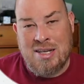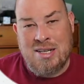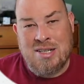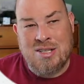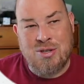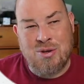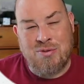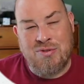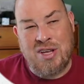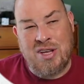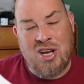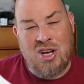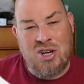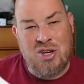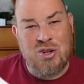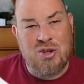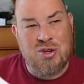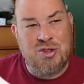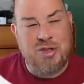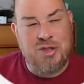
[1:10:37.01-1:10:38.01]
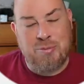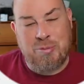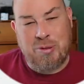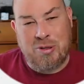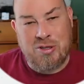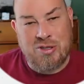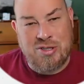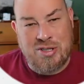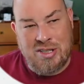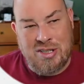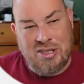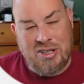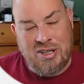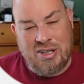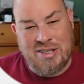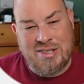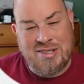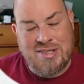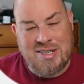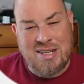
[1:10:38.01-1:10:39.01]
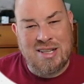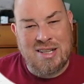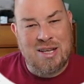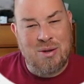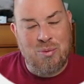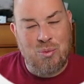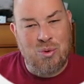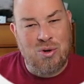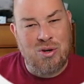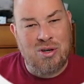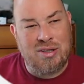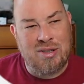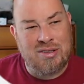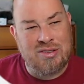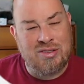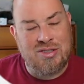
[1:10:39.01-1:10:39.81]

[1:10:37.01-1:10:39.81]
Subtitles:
So if they unearth the person, they're going to see that they weren't